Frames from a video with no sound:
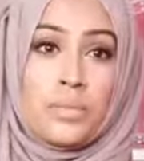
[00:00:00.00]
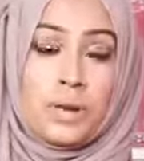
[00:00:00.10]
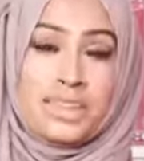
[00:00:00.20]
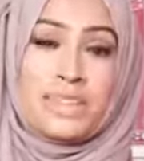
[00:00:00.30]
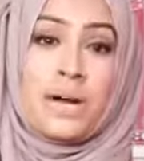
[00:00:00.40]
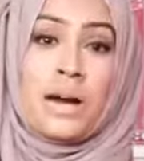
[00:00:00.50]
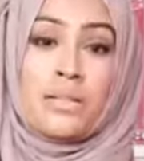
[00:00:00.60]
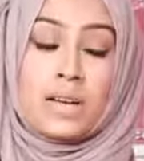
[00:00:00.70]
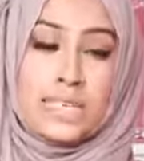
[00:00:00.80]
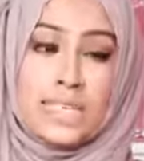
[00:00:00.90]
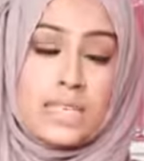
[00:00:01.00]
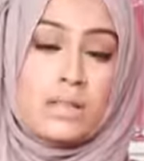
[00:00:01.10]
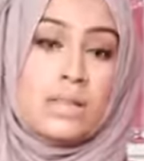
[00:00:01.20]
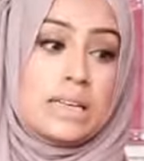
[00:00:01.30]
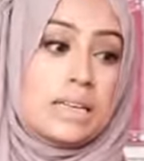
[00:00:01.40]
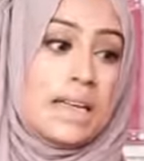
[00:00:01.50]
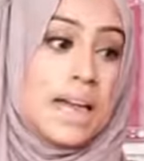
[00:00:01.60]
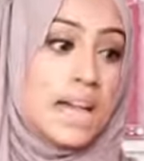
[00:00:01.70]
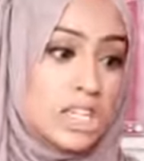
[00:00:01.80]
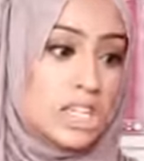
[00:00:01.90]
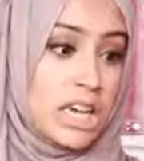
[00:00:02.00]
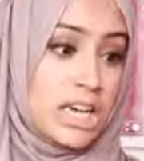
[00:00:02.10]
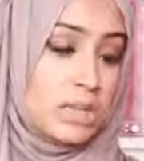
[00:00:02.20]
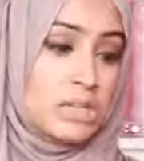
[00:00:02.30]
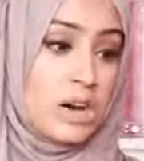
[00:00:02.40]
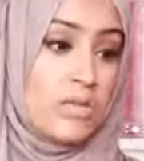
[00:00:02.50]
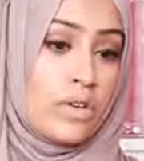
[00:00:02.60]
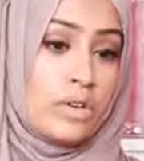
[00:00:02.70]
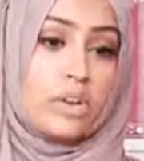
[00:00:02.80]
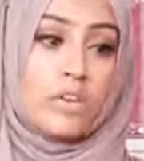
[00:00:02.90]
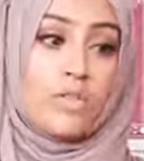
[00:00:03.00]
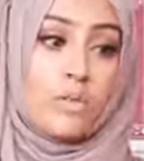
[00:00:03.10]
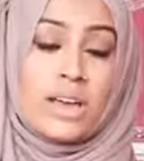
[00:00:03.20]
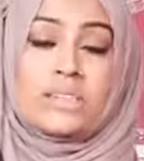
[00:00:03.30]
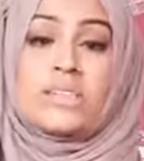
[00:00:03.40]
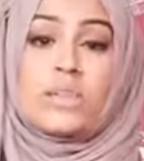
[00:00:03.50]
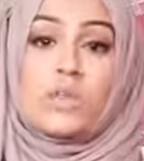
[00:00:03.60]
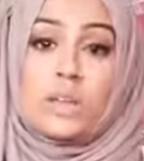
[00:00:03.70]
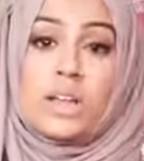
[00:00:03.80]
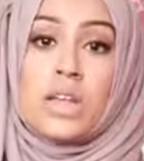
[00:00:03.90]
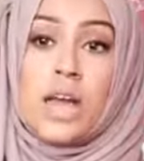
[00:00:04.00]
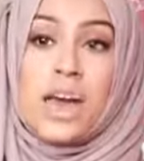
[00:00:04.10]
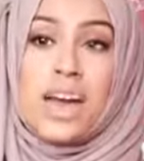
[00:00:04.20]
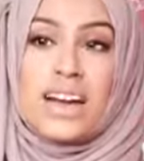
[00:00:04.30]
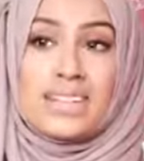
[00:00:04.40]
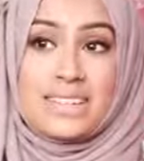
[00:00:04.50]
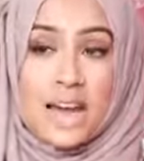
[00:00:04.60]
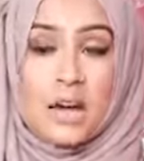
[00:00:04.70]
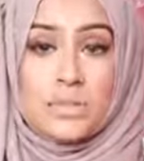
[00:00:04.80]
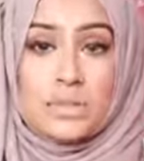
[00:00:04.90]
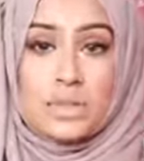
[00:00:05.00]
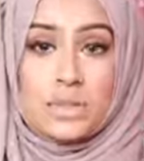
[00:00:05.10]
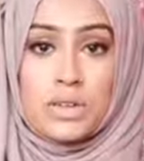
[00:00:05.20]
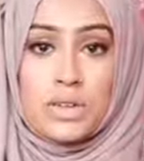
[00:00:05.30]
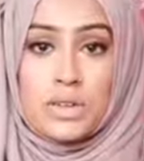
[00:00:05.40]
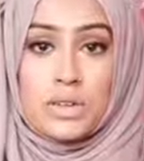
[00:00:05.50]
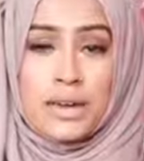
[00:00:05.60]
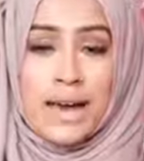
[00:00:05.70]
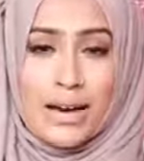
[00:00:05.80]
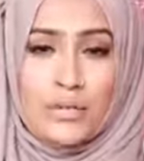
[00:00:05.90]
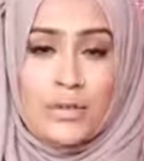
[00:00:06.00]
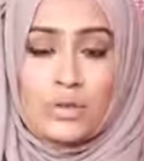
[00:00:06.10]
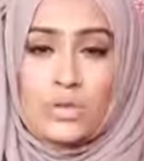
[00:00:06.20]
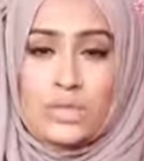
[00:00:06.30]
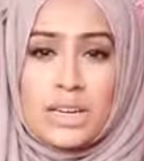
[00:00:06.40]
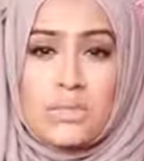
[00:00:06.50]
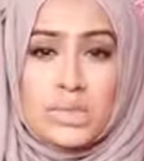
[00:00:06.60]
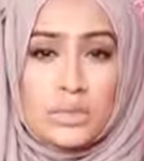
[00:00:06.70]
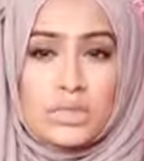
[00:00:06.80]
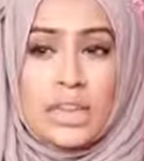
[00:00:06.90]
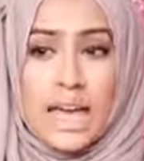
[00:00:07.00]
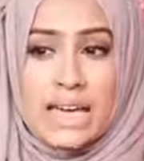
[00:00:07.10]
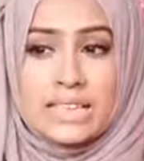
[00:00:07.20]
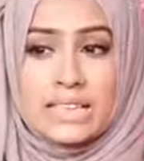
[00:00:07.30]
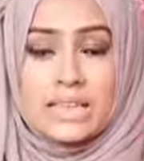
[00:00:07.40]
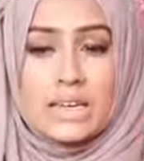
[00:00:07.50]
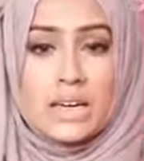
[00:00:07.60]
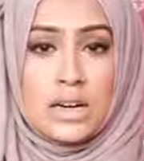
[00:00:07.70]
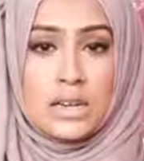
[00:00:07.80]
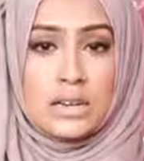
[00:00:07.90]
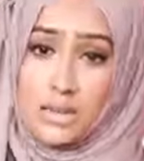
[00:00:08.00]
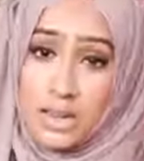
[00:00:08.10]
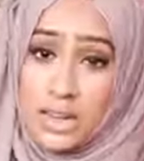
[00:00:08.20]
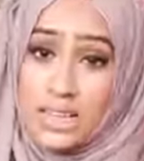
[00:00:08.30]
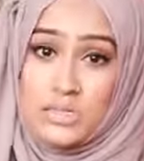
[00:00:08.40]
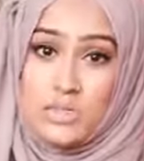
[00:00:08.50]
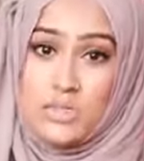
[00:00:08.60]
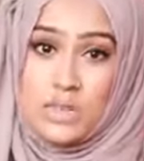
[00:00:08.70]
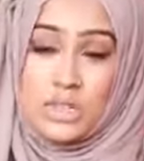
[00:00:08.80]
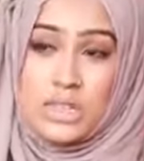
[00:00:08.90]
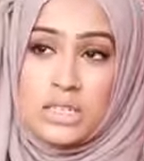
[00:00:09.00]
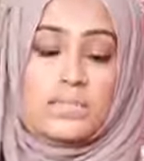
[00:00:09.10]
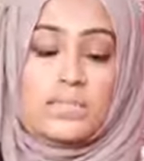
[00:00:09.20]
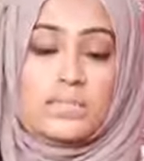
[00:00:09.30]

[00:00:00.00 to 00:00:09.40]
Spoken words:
But it's about continually educating yourself and looking for ways that you can adapt outfits or adapt your taste so that it is more modest.